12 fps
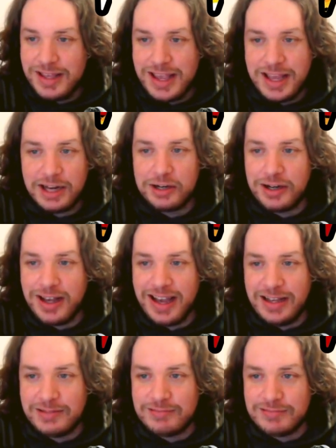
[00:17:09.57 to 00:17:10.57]
the
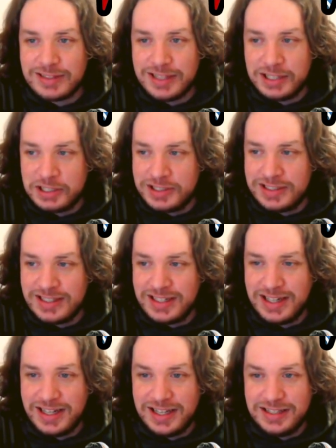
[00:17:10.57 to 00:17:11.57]
internet, such as
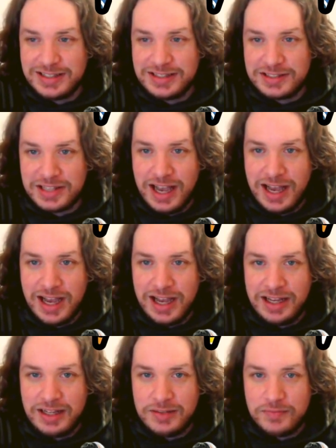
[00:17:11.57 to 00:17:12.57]
it is, uh,